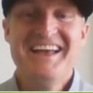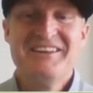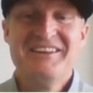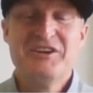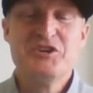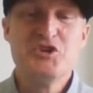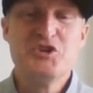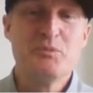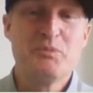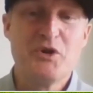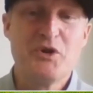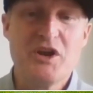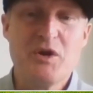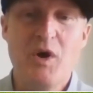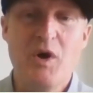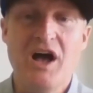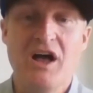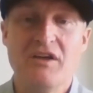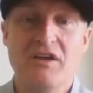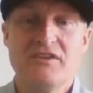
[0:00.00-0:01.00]
They're doing pretty
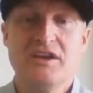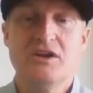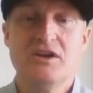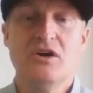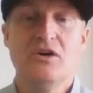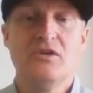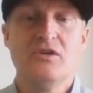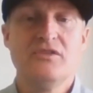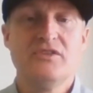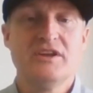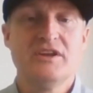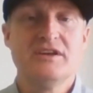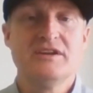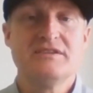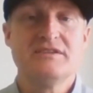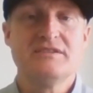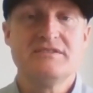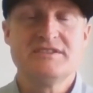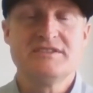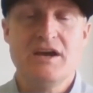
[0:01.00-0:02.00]
well.
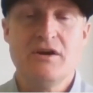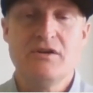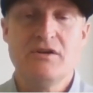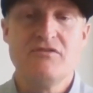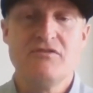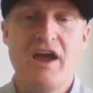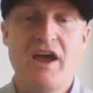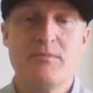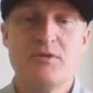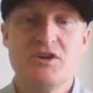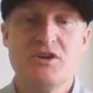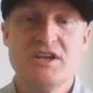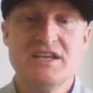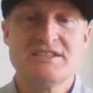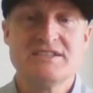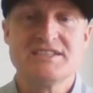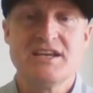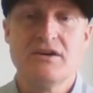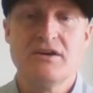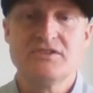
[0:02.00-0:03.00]
The town of
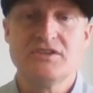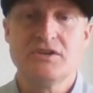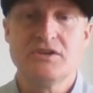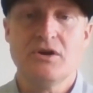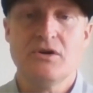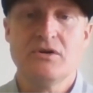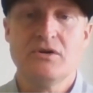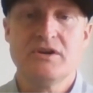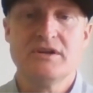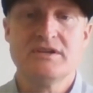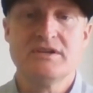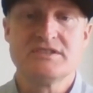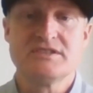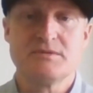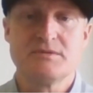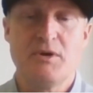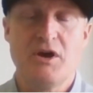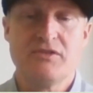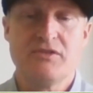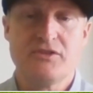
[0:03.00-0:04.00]
Aberdeen, South Dakota
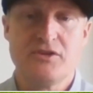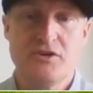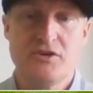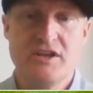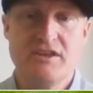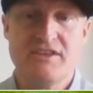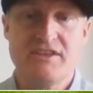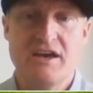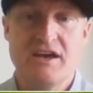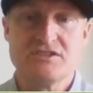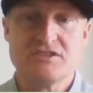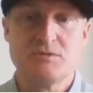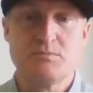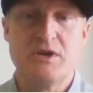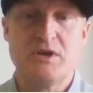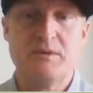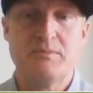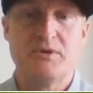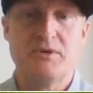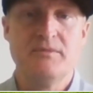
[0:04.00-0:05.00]
is about
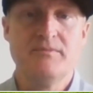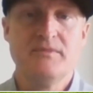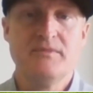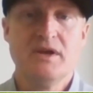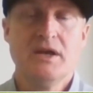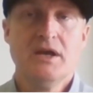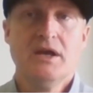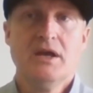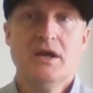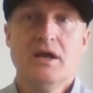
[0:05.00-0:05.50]
30,000 people.